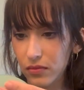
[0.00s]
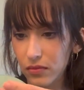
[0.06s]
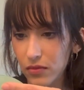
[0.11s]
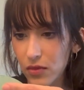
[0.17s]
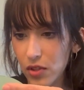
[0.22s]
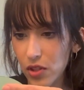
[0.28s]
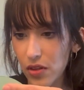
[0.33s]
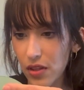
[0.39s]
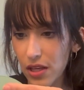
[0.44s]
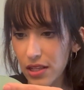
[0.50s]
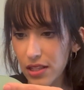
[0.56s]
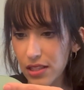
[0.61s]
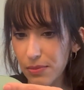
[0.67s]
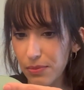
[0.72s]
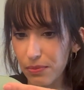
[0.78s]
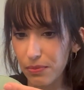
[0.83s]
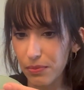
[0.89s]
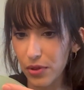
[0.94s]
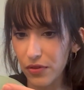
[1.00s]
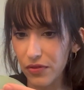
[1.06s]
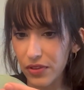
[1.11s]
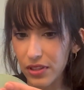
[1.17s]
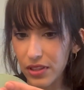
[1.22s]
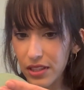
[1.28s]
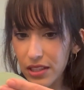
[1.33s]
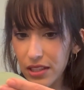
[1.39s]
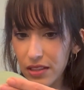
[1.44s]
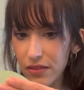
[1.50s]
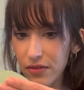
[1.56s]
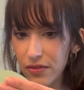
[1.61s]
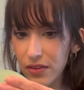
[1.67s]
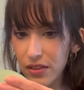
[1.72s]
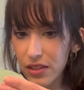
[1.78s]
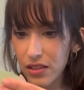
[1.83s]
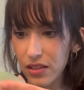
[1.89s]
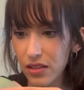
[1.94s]
so that it's perfectly
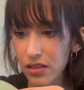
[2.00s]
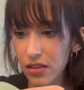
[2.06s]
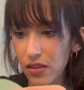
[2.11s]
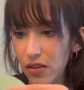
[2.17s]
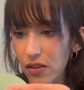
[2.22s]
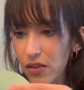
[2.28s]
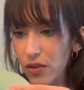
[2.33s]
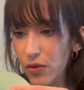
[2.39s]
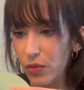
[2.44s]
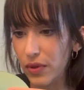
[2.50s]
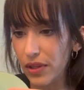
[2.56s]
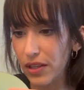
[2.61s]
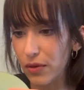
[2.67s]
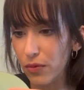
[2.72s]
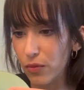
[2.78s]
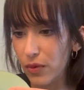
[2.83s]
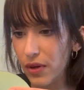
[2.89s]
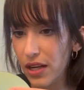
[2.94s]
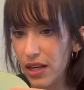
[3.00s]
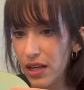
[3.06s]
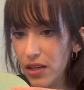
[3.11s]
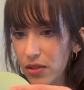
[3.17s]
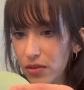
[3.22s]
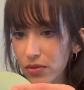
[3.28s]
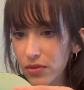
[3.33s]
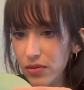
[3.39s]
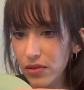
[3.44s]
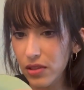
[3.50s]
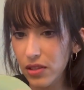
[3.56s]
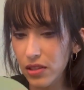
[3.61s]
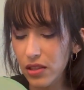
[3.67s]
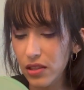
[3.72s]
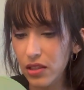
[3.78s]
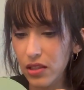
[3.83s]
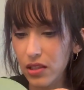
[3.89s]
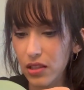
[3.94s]
even all the way around.
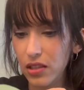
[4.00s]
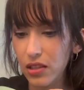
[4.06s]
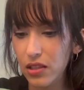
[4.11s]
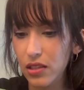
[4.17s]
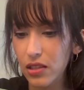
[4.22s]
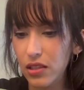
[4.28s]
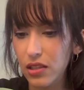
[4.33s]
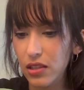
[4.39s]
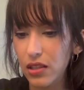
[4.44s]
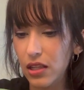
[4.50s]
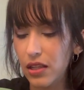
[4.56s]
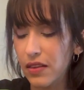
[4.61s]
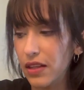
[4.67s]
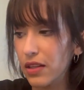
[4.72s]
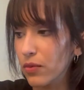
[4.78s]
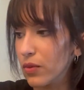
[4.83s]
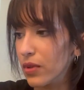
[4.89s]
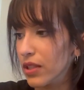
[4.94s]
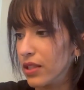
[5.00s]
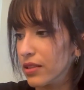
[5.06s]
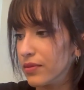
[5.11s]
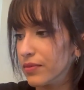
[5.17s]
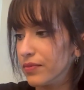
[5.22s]
And then what?